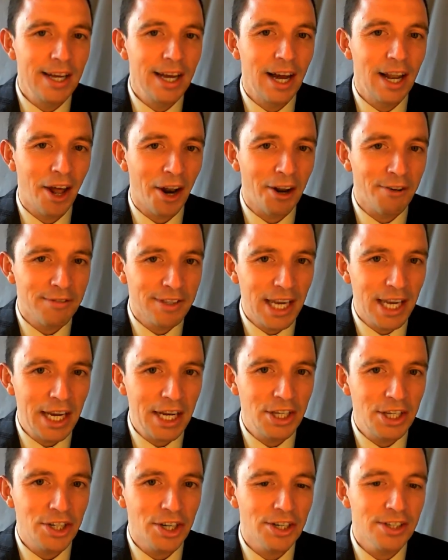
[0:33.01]
a lot of
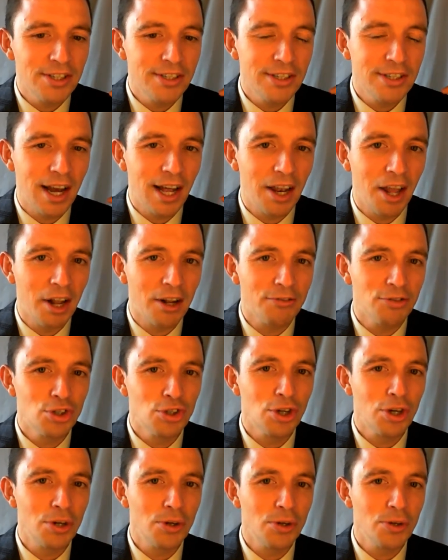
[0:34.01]
teachers, a lot of
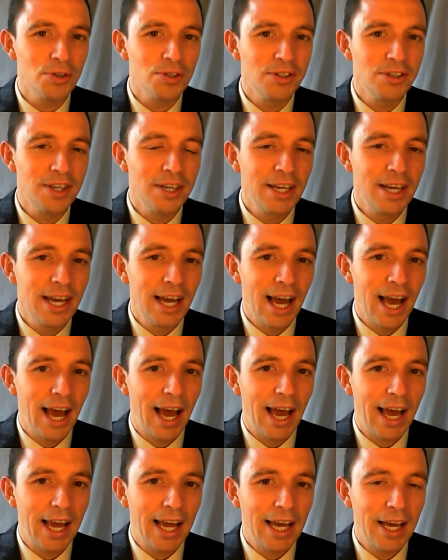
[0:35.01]
schools
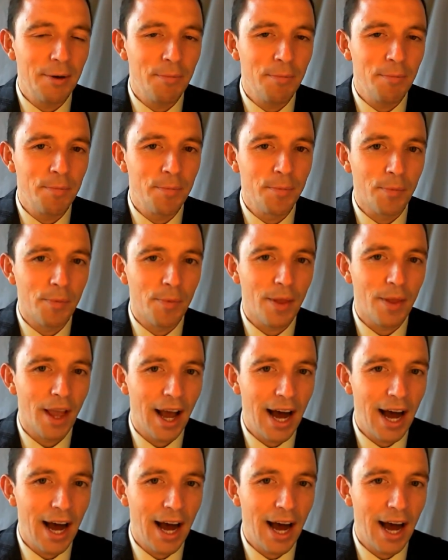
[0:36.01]
um,